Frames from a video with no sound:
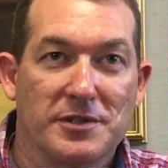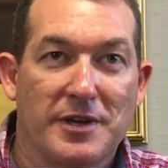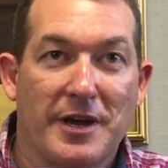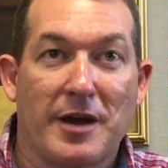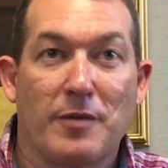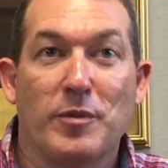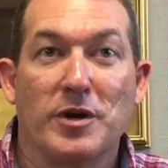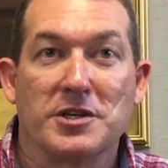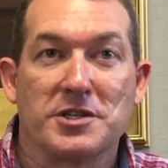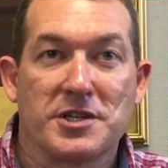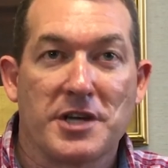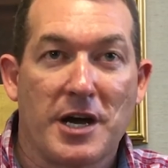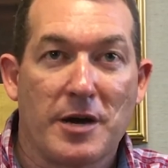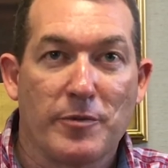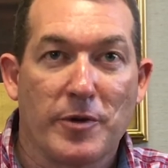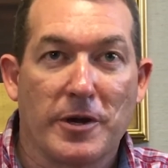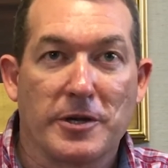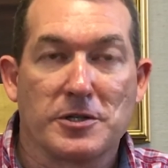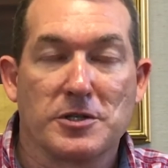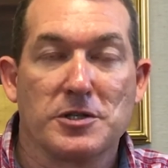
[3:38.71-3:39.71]
how much time
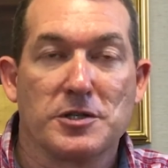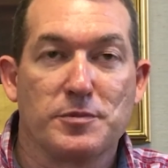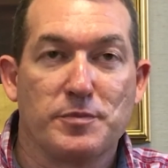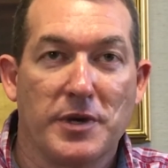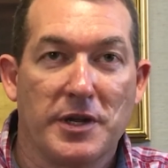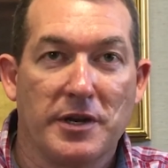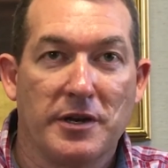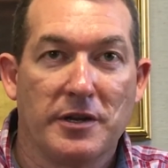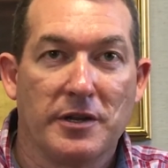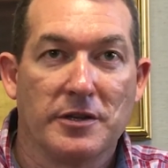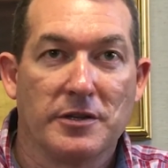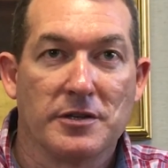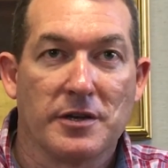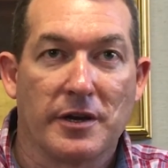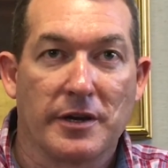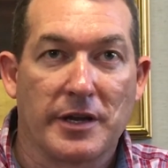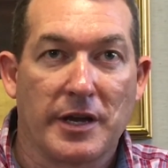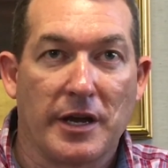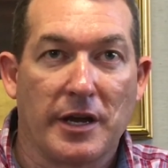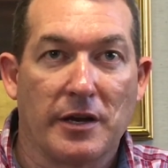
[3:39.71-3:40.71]
they're actually spending in the
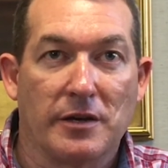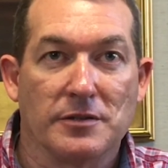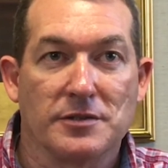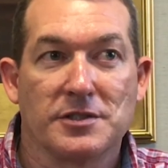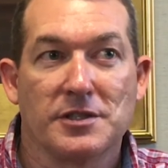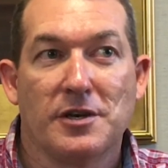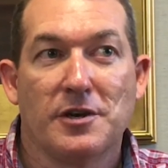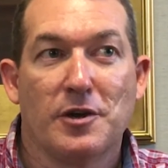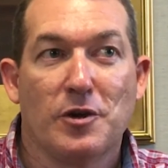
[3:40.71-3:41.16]
accounts,